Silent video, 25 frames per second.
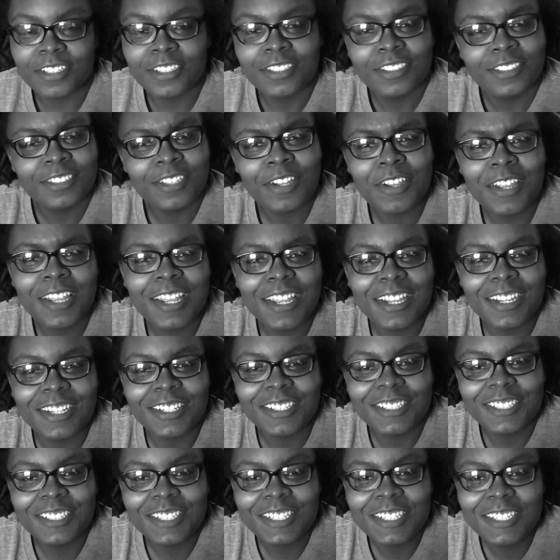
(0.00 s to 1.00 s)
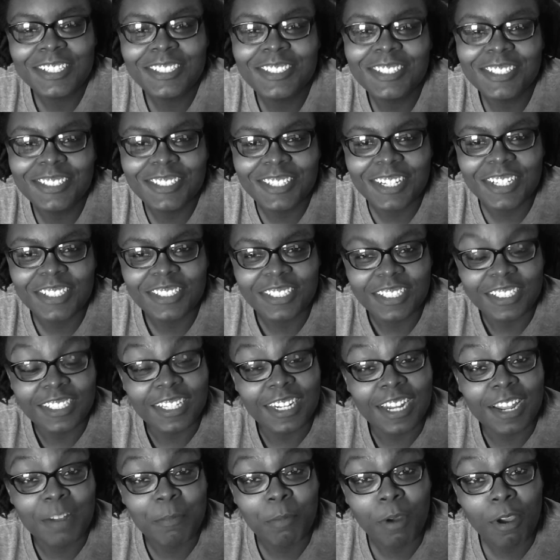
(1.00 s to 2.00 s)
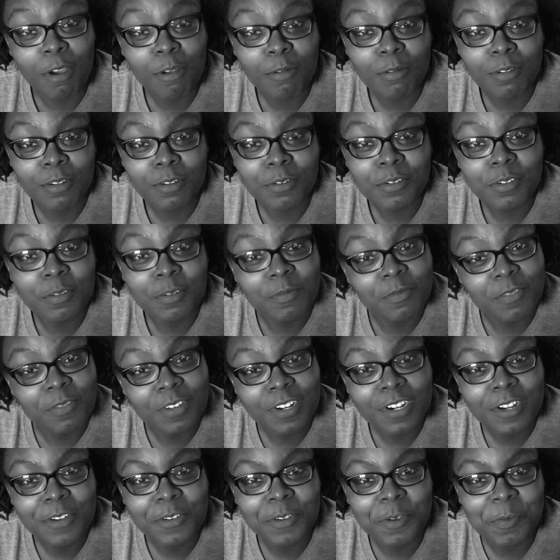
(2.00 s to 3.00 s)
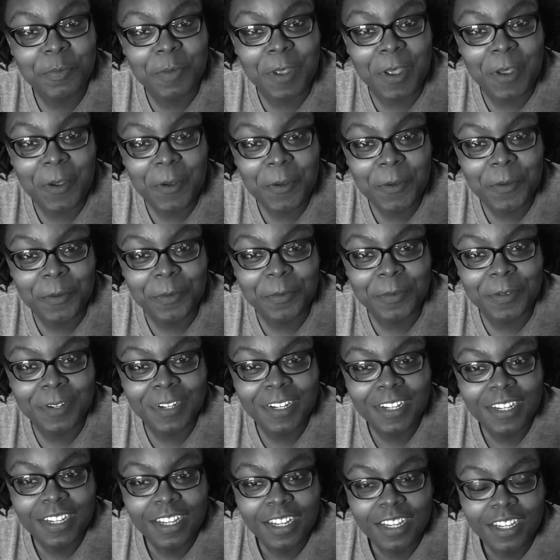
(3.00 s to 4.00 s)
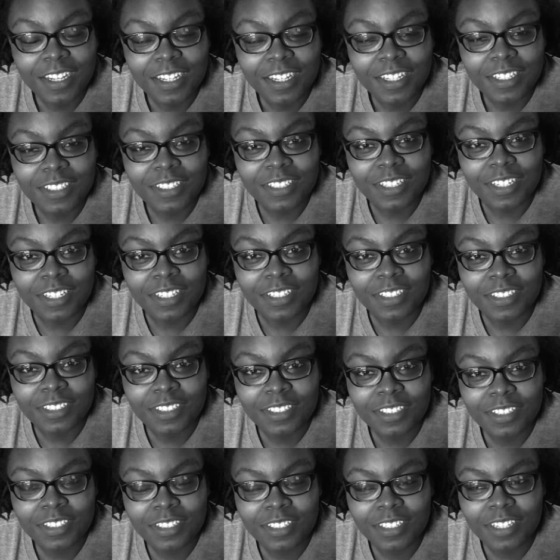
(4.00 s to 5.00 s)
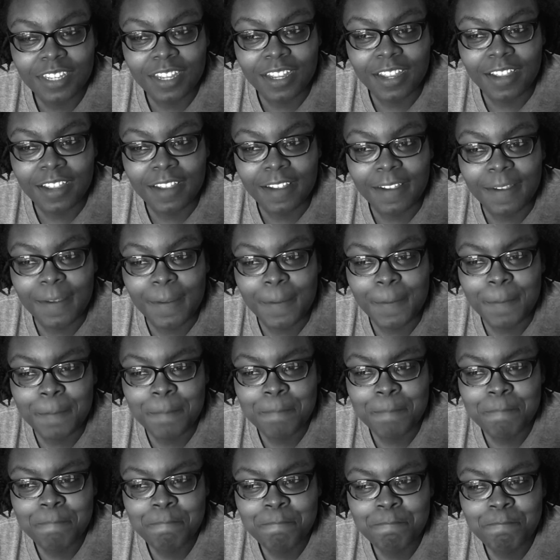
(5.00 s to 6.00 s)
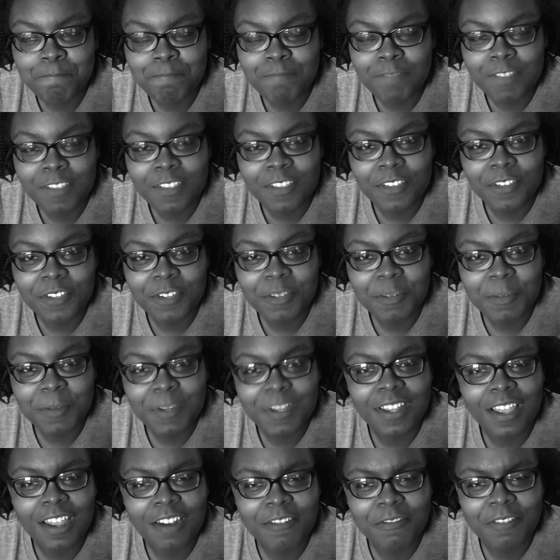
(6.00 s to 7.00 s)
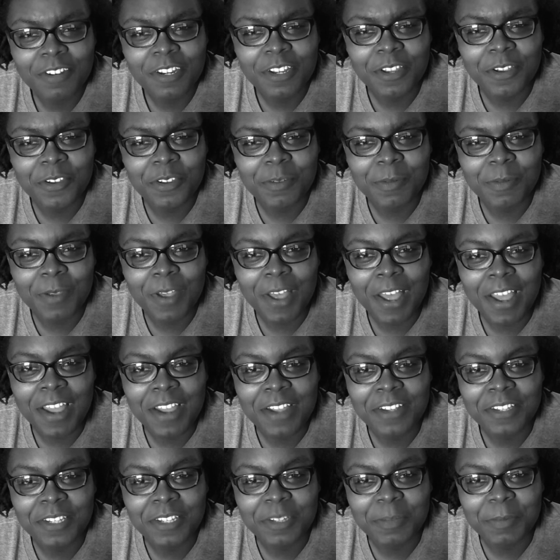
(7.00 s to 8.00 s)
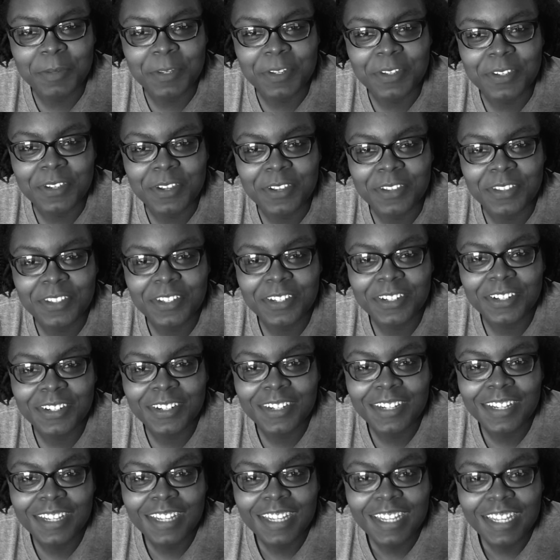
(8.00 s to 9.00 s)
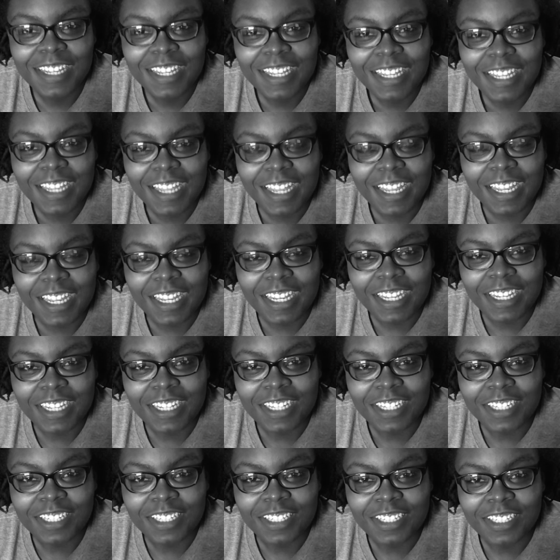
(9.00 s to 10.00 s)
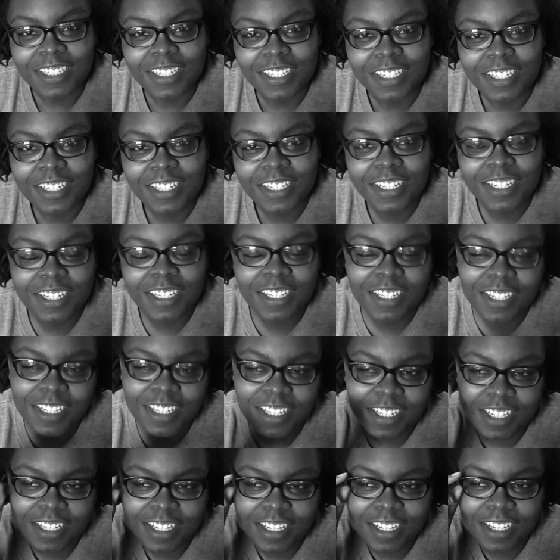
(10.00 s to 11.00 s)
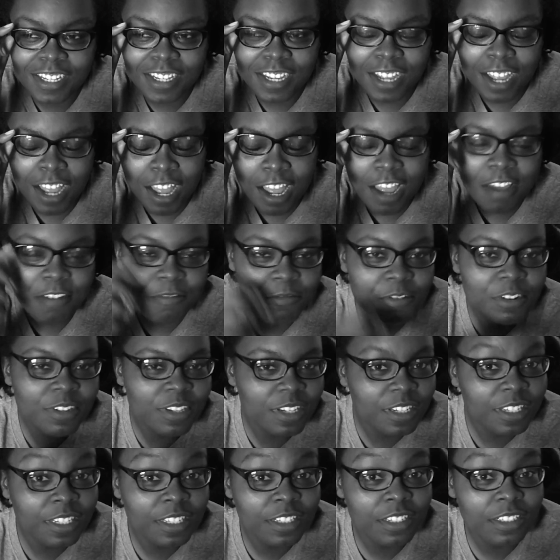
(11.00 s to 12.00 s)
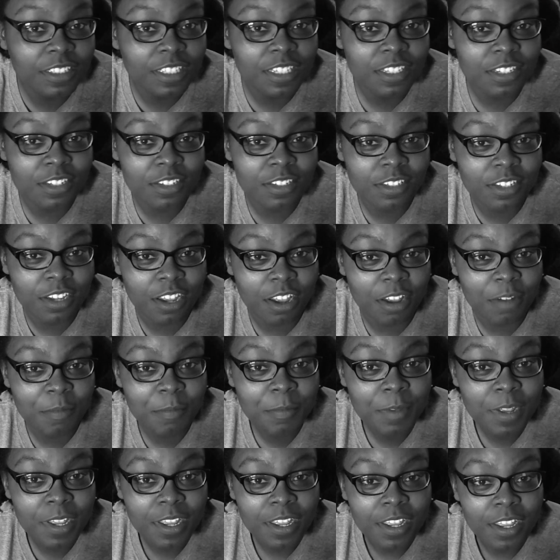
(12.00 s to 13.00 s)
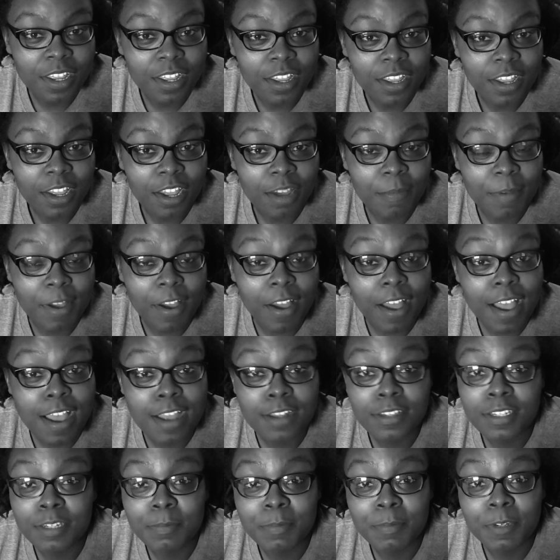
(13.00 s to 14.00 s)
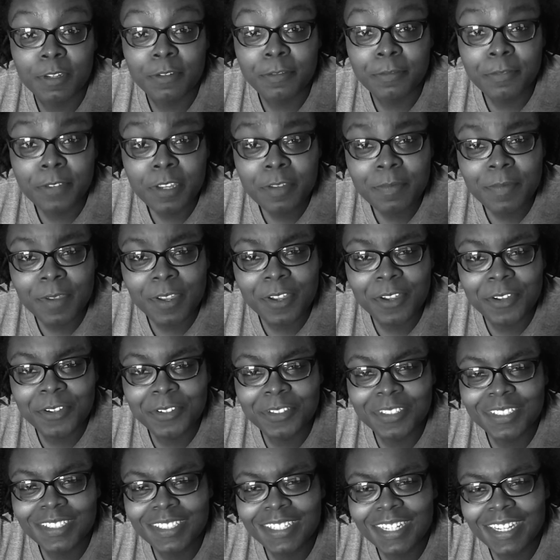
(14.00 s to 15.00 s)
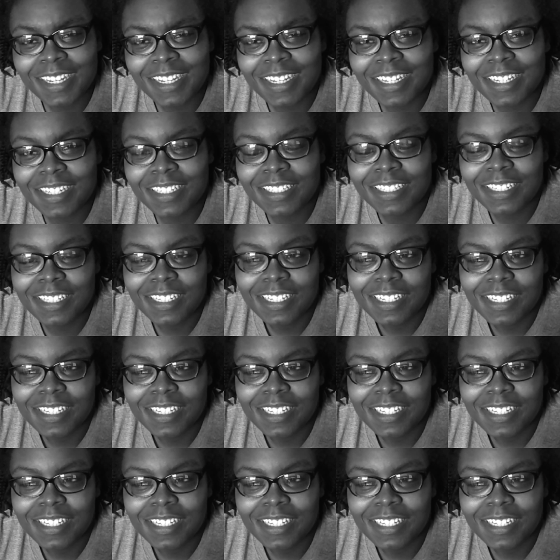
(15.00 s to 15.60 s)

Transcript: so yeah, she suggested that I probably do some videos on my own, since there seem to be a lot of videos about INTPs out there. And I have recently looked into some about INTP females, and